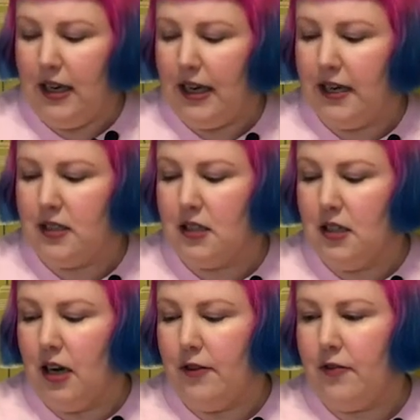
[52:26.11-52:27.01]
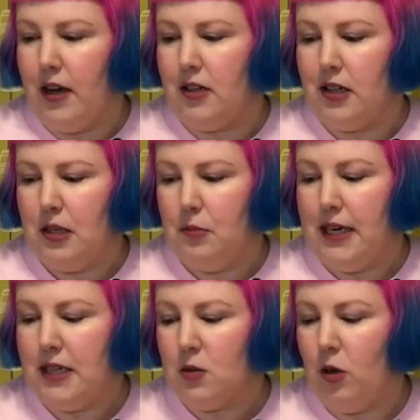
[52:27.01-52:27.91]
and I found the
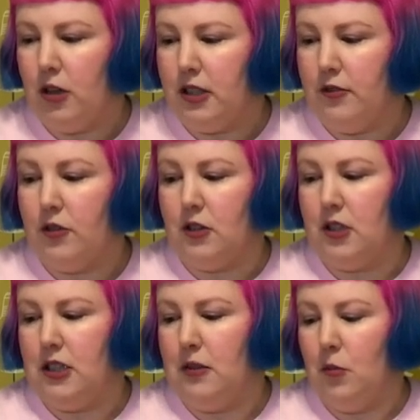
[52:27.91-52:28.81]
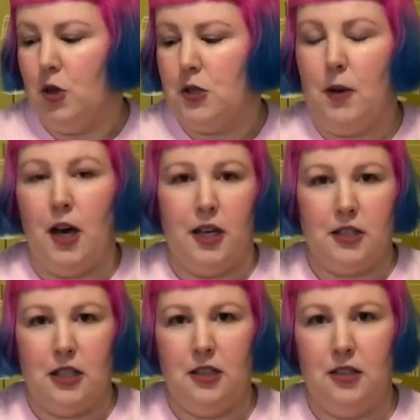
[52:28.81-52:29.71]
piece quality for the most
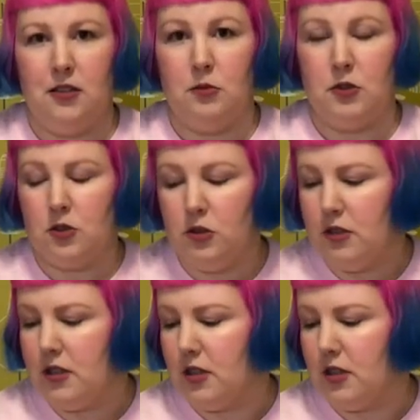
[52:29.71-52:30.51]
part was good.